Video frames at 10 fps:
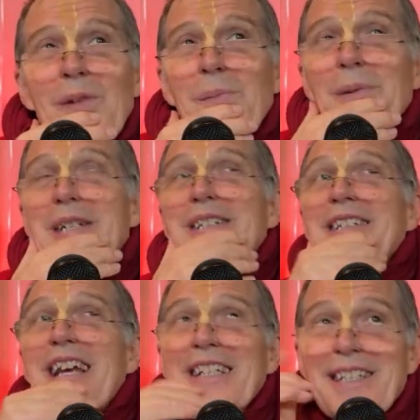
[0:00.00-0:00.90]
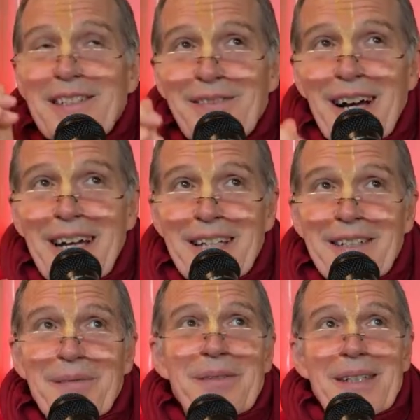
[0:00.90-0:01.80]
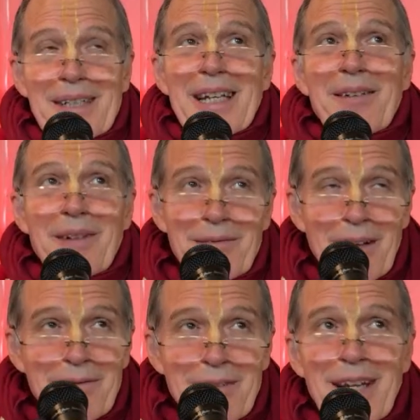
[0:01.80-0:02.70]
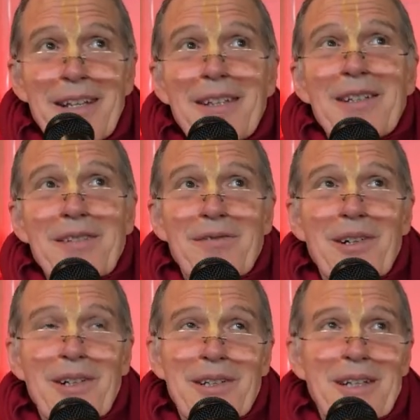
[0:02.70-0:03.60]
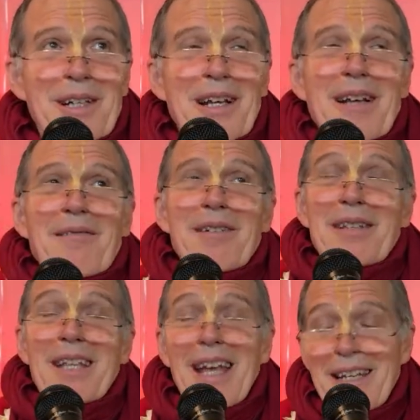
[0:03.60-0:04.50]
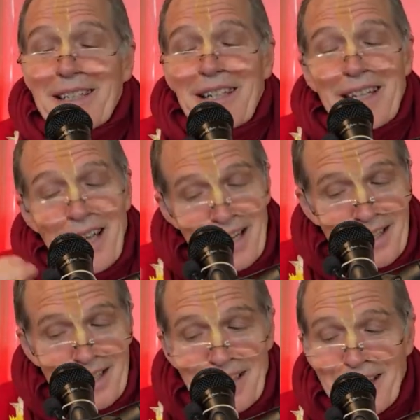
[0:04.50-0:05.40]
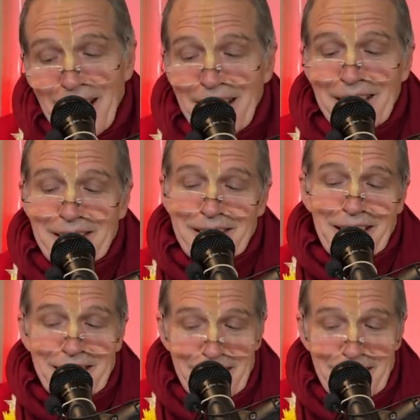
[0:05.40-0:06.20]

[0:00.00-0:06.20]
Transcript: be satisfied, even when we are in this world, with tasting anything else than